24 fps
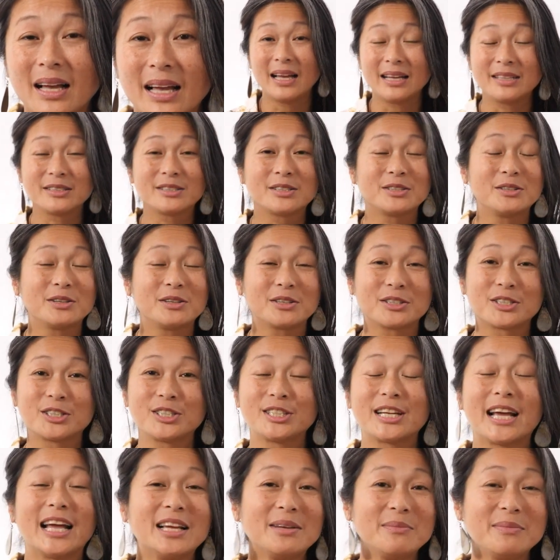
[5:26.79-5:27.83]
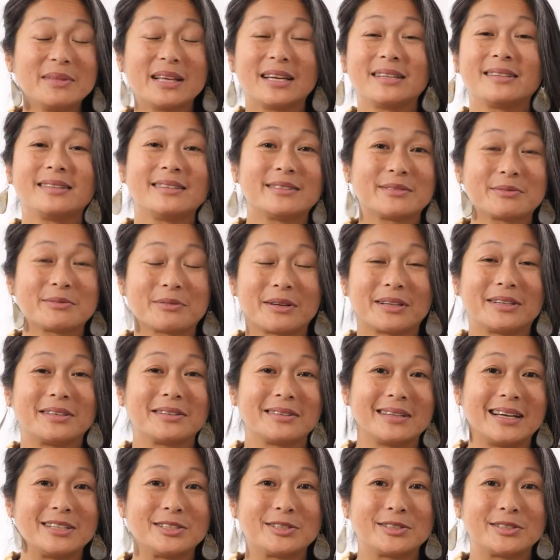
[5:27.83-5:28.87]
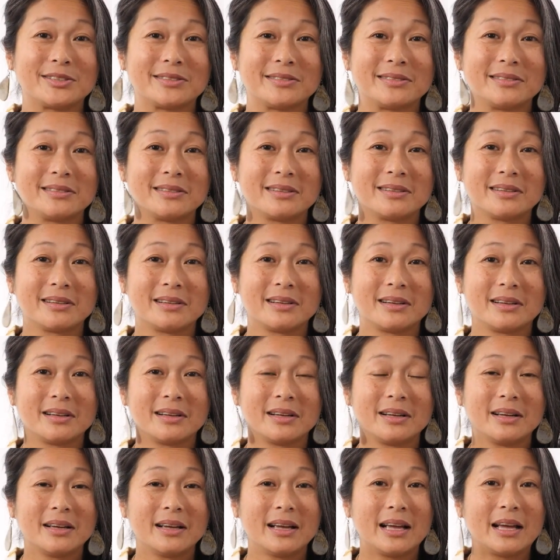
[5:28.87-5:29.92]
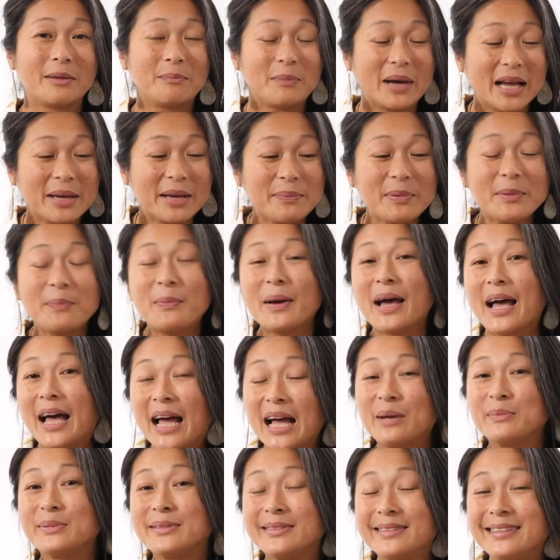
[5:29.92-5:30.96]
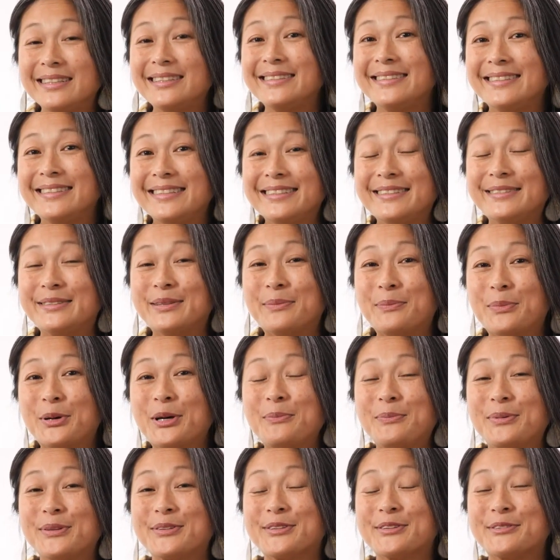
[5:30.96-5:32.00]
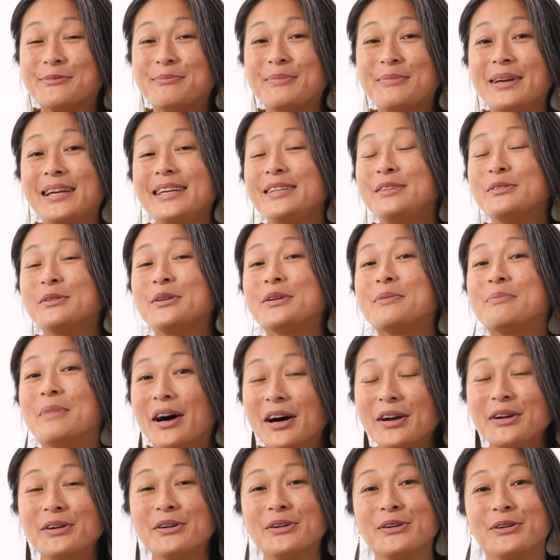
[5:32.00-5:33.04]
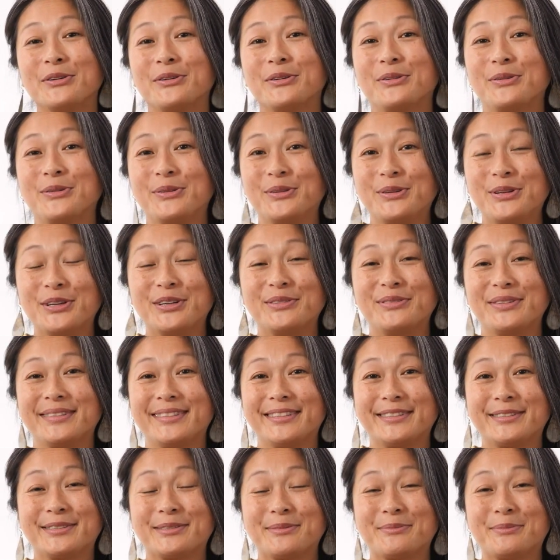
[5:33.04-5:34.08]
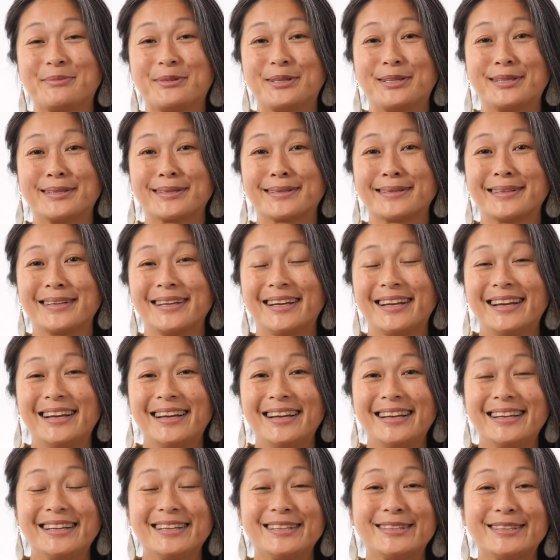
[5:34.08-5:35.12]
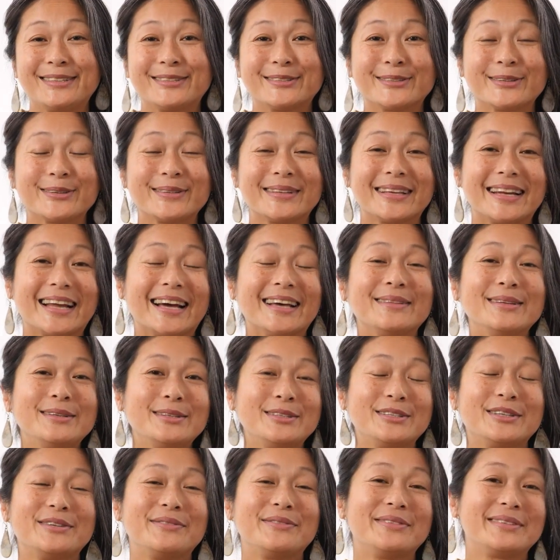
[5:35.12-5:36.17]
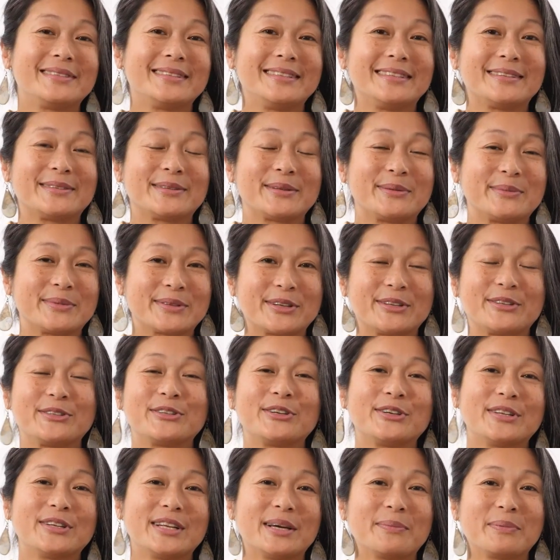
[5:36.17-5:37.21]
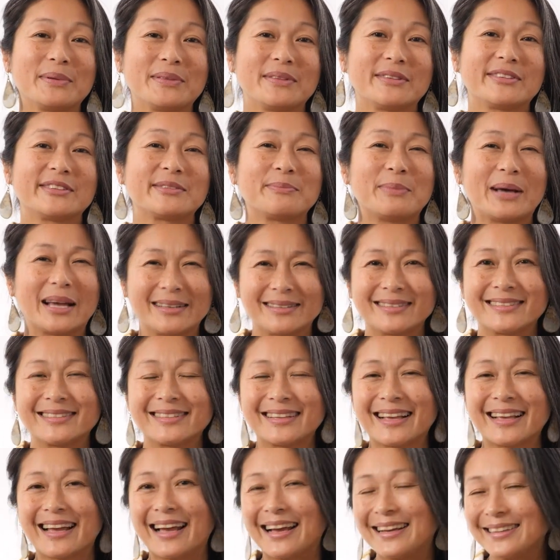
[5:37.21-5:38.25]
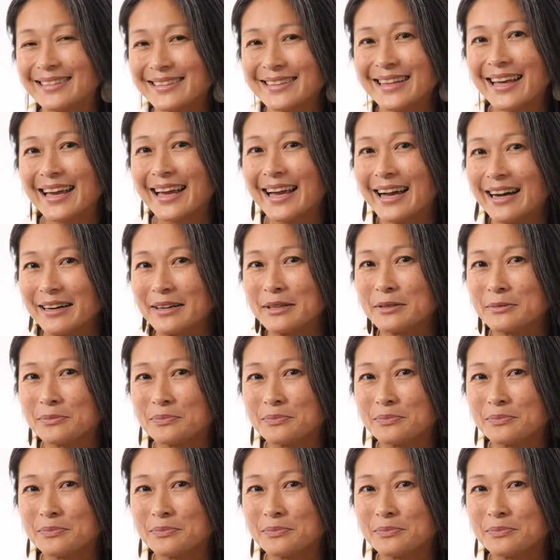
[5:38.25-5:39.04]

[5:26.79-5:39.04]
And to not shame that dysregulation. And maybe perhaps this is the purpose of me doing my own nervous system work, is so that other nervous systems can turn up in the space as they are.